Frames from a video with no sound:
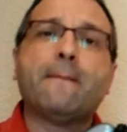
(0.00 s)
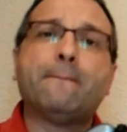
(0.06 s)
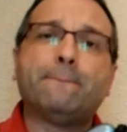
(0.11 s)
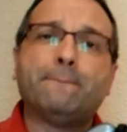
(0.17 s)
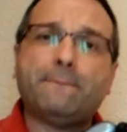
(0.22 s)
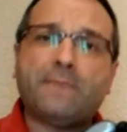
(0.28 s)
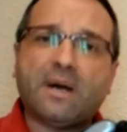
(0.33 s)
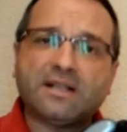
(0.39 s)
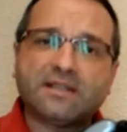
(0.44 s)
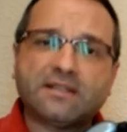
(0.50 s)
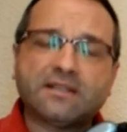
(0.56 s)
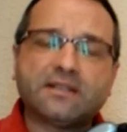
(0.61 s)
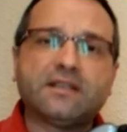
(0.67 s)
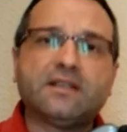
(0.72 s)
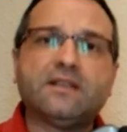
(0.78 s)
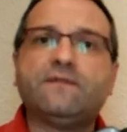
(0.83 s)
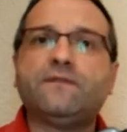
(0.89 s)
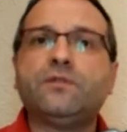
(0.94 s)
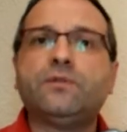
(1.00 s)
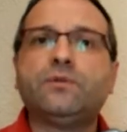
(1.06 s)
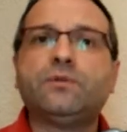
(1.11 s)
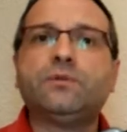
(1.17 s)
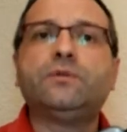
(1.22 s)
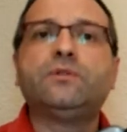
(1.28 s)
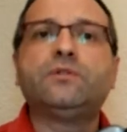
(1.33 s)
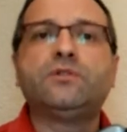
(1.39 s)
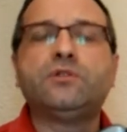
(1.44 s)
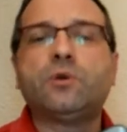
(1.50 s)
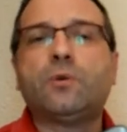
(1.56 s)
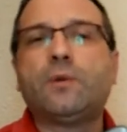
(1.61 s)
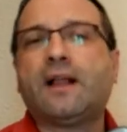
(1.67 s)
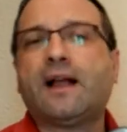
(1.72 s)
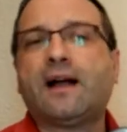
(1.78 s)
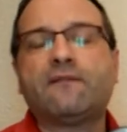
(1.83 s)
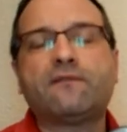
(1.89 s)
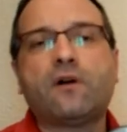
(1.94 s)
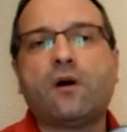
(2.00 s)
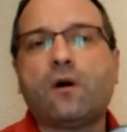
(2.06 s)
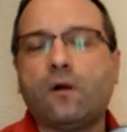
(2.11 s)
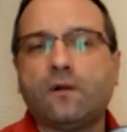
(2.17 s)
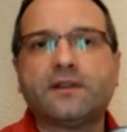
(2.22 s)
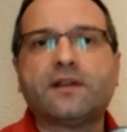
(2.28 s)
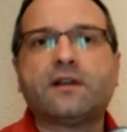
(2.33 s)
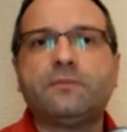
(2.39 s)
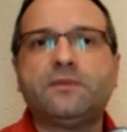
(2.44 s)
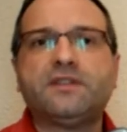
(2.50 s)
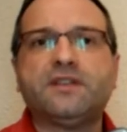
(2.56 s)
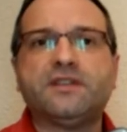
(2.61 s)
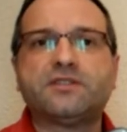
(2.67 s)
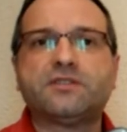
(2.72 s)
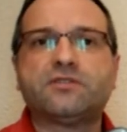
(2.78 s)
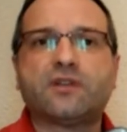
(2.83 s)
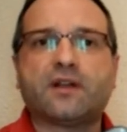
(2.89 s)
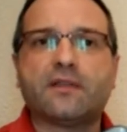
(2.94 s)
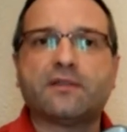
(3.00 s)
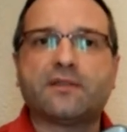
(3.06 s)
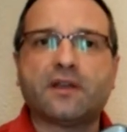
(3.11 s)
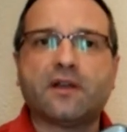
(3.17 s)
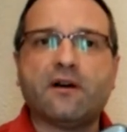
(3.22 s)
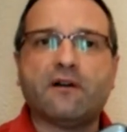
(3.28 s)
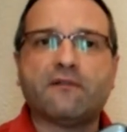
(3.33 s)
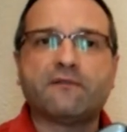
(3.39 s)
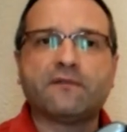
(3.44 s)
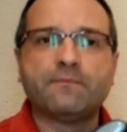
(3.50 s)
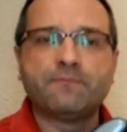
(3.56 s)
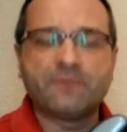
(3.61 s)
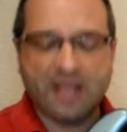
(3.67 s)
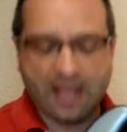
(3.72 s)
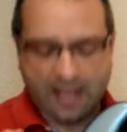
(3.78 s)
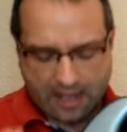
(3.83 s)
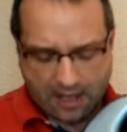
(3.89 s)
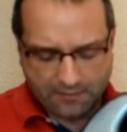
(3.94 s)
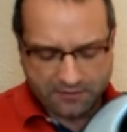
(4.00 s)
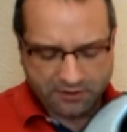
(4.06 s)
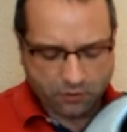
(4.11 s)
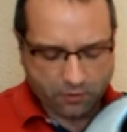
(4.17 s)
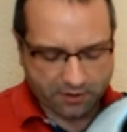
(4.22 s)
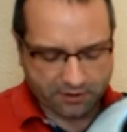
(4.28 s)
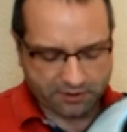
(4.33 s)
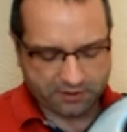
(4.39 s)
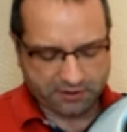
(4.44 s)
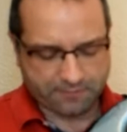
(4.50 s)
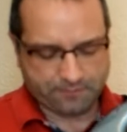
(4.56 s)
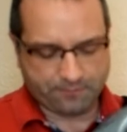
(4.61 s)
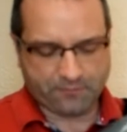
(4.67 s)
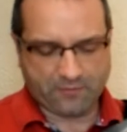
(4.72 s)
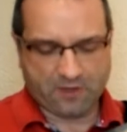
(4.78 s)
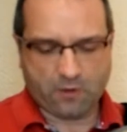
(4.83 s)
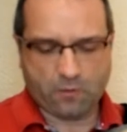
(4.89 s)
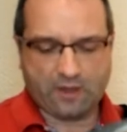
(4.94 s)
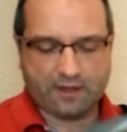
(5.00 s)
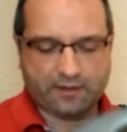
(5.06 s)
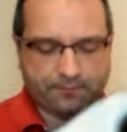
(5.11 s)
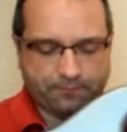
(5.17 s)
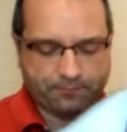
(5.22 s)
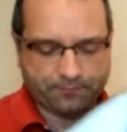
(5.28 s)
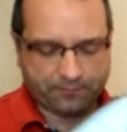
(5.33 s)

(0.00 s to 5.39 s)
but if you do, you will have all the combinations you can think of. How this works? Well,